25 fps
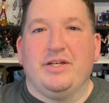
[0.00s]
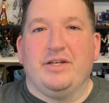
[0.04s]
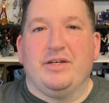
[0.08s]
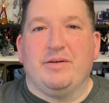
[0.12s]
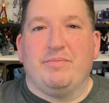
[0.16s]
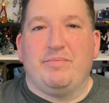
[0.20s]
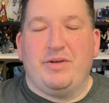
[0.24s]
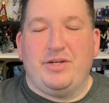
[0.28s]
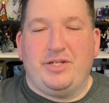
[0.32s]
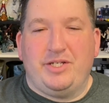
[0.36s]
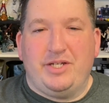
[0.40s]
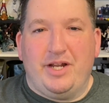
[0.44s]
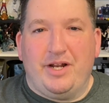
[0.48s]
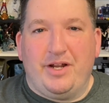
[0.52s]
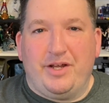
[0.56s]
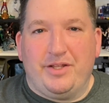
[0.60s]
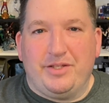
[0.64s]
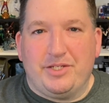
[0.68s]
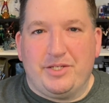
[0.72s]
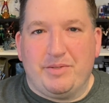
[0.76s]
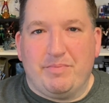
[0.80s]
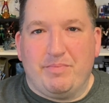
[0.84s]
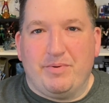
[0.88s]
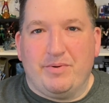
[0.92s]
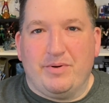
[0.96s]
Appreciate all the
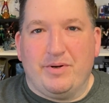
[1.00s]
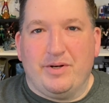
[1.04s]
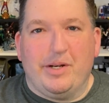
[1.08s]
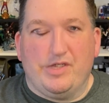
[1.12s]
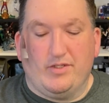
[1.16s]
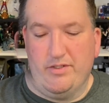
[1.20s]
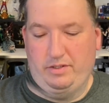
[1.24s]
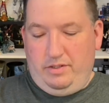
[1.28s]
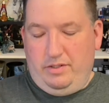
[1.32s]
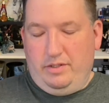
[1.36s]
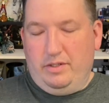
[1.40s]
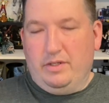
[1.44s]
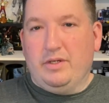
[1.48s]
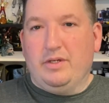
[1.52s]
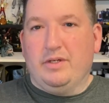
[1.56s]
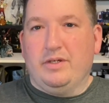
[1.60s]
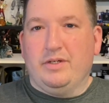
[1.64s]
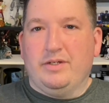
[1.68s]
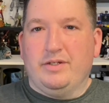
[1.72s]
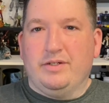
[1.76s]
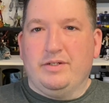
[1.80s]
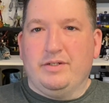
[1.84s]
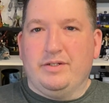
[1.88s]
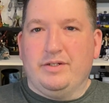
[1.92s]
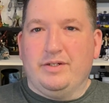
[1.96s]
support.
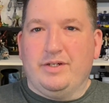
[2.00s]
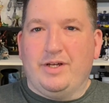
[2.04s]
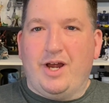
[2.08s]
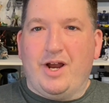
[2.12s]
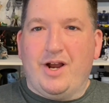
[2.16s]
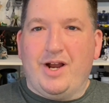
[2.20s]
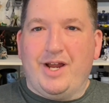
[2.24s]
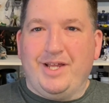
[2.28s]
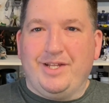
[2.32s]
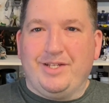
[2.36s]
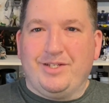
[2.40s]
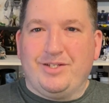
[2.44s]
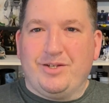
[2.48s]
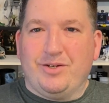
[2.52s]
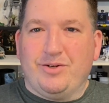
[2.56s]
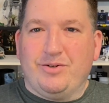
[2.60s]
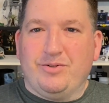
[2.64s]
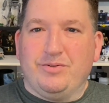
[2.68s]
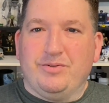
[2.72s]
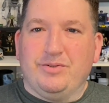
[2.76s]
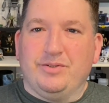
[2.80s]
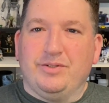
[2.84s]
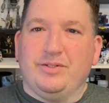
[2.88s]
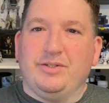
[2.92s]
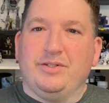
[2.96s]
All right,
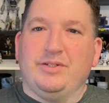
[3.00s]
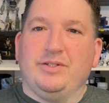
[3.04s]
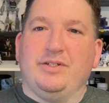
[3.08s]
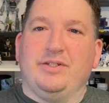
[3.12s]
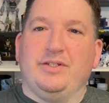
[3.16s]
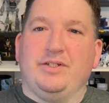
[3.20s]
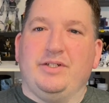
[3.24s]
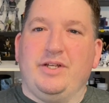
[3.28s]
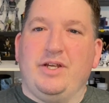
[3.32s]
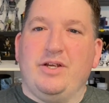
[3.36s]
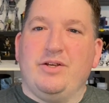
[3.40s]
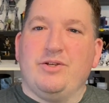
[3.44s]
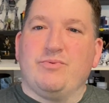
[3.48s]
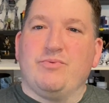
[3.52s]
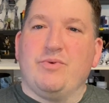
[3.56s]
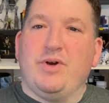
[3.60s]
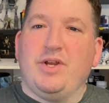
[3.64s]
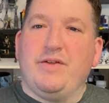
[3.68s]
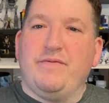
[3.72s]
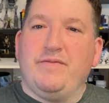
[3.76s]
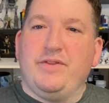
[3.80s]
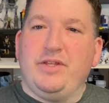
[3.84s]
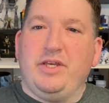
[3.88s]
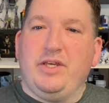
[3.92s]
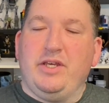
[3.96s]
so here's one
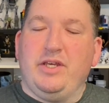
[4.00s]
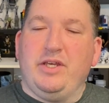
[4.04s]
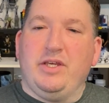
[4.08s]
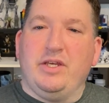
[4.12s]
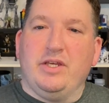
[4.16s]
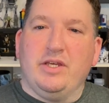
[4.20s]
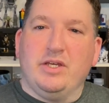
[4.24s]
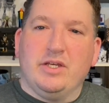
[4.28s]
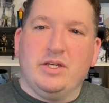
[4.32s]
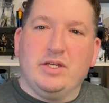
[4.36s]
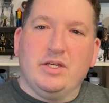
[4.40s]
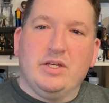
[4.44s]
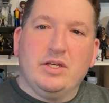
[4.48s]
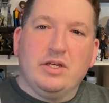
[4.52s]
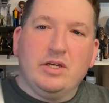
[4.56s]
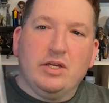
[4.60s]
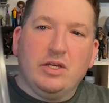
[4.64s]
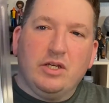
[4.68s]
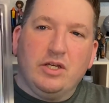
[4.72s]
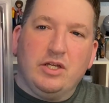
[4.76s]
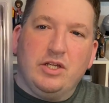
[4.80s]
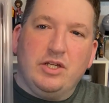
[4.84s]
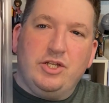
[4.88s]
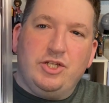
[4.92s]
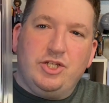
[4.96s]
of the
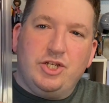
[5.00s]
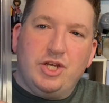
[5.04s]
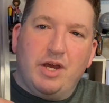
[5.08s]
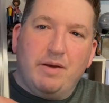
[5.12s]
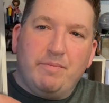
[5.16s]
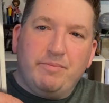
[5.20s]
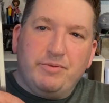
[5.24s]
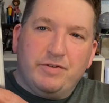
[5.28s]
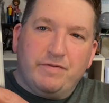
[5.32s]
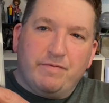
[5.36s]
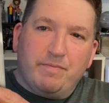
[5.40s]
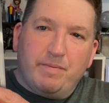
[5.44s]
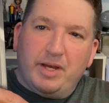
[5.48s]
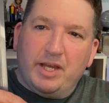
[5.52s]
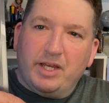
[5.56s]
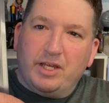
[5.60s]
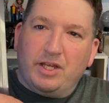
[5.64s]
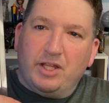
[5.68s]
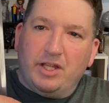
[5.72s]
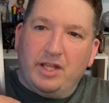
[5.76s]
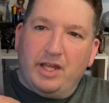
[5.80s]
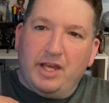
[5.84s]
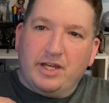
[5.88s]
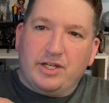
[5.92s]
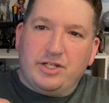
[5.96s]
gems of my
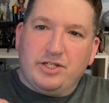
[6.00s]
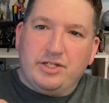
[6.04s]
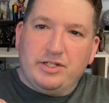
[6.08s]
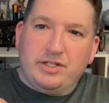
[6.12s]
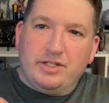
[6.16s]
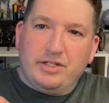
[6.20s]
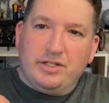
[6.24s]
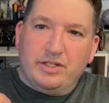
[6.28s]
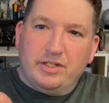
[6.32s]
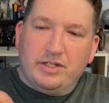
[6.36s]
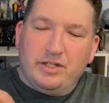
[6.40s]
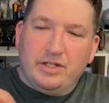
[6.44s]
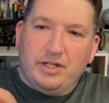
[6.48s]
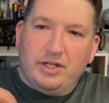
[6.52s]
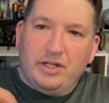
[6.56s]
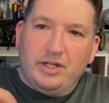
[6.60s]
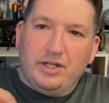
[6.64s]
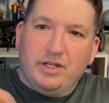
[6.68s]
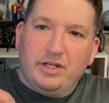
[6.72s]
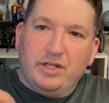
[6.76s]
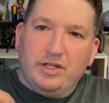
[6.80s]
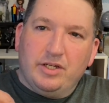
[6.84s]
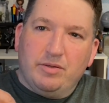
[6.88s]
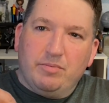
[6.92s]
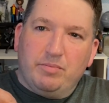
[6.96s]
collection.
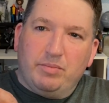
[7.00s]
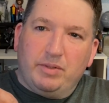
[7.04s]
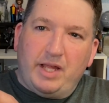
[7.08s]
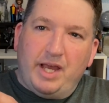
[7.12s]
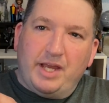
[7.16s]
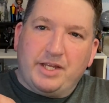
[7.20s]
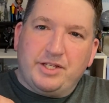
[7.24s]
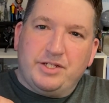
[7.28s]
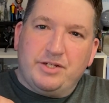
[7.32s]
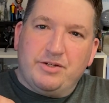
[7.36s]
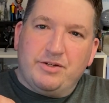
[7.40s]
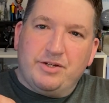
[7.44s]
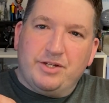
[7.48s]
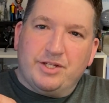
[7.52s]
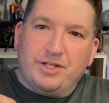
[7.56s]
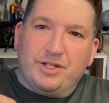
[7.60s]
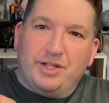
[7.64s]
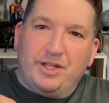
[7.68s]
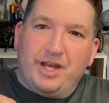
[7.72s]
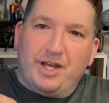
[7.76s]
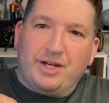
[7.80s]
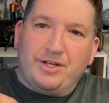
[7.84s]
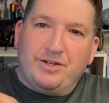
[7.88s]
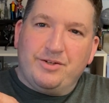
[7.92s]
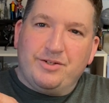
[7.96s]
Black Series
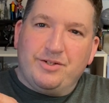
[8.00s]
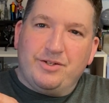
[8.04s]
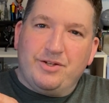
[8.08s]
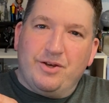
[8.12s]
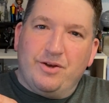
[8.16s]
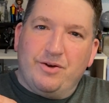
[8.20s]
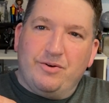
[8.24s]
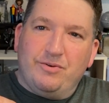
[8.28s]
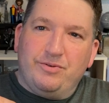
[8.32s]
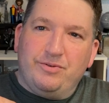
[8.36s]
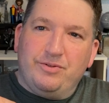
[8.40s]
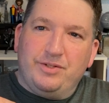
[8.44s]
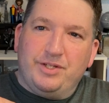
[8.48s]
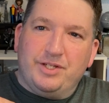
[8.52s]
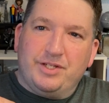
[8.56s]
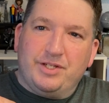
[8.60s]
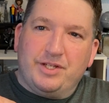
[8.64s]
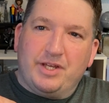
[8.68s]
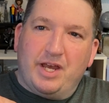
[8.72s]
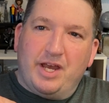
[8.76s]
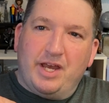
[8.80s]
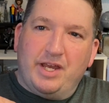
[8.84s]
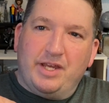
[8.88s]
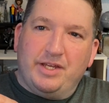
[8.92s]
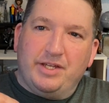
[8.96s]
collectors know who this
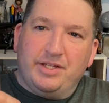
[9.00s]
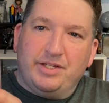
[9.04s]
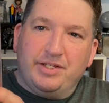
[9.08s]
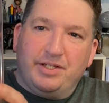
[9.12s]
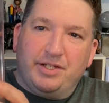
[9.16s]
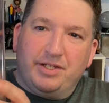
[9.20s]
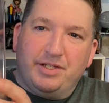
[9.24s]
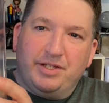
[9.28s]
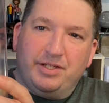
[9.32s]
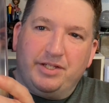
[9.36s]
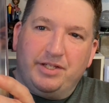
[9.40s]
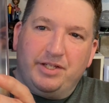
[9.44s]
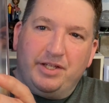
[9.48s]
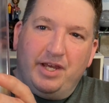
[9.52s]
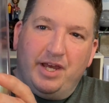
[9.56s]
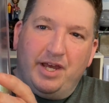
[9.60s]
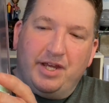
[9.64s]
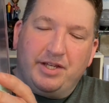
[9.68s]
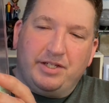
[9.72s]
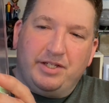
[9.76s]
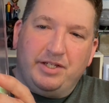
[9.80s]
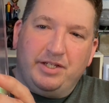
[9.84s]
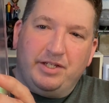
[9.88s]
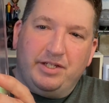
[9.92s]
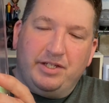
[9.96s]
guy is. This is the
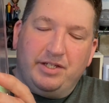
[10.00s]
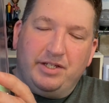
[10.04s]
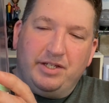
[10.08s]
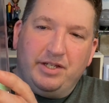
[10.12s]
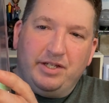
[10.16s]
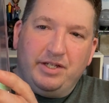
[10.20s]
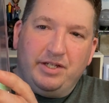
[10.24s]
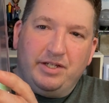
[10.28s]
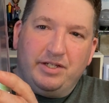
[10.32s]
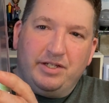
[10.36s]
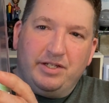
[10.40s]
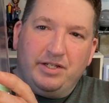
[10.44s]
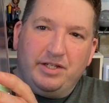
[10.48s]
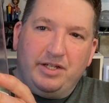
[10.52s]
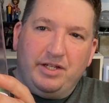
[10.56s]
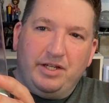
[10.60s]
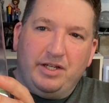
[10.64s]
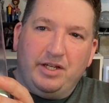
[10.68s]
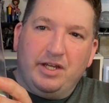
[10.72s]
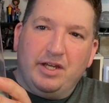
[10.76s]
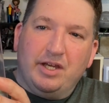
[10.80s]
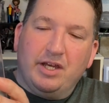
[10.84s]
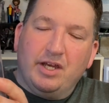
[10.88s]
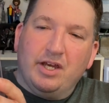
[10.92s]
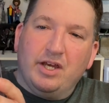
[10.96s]

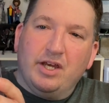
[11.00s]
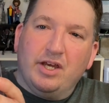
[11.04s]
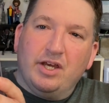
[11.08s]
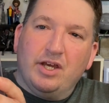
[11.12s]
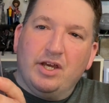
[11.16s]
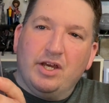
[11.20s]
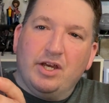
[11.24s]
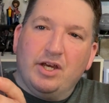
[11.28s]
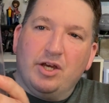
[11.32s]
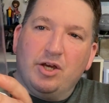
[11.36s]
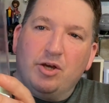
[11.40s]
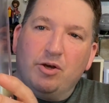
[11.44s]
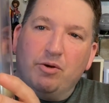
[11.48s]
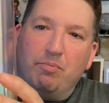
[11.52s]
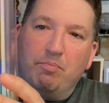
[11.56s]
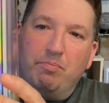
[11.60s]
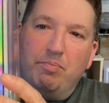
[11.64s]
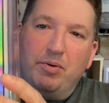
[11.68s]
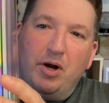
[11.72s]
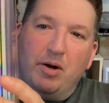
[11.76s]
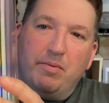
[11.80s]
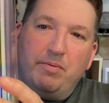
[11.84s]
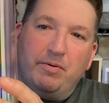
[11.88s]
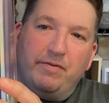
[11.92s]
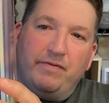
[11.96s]
SDCC
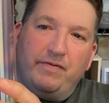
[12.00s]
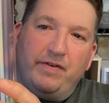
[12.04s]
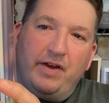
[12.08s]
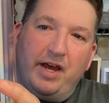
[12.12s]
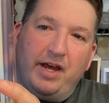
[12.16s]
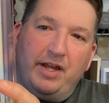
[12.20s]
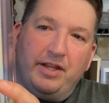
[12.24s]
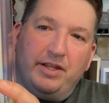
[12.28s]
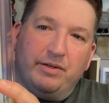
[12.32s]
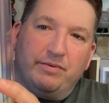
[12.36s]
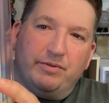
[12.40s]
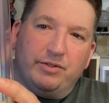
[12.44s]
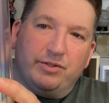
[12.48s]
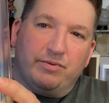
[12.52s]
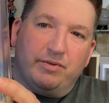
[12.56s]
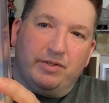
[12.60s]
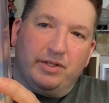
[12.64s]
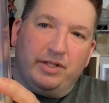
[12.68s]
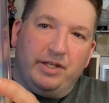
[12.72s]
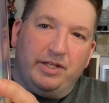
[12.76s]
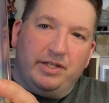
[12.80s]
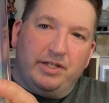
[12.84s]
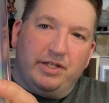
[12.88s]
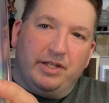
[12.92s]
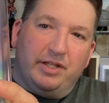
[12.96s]
Boba Fett that was
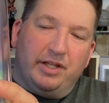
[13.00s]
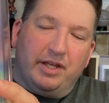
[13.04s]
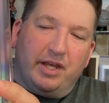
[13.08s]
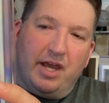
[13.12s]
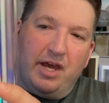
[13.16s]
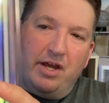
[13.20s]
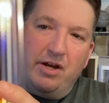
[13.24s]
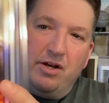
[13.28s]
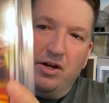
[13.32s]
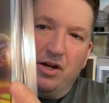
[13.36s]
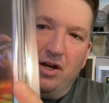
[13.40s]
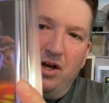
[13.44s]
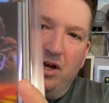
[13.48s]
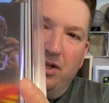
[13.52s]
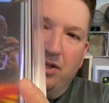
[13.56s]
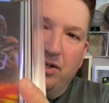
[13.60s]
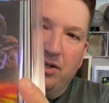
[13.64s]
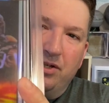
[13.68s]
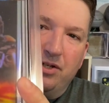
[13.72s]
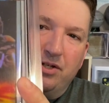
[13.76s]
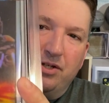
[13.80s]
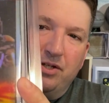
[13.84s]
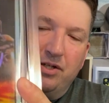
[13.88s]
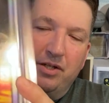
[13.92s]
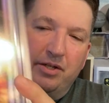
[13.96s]
released in the Kenner
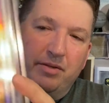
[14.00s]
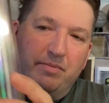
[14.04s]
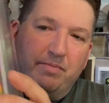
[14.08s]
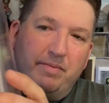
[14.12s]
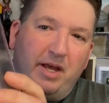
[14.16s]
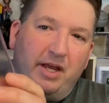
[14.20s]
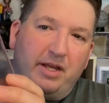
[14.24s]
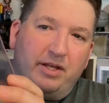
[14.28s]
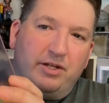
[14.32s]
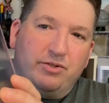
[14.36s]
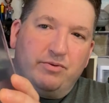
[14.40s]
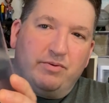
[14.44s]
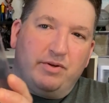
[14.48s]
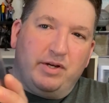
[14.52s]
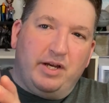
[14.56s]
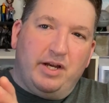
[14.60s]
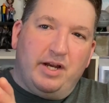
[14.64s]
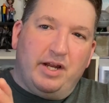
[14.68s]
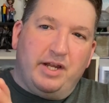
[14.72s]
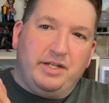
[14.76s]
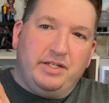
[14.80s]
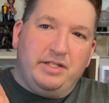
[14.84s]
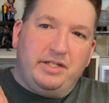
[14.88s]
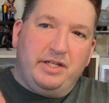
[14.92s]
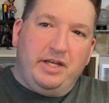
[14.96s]
colors back in
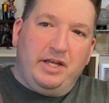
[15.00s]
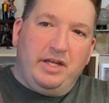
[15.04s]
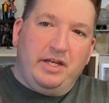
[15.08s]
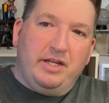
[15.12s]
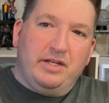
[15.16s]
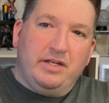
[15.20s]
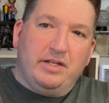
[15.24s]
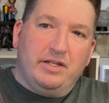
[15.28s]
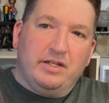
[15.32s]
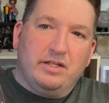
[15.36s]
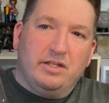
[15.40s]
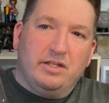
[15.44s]
2019.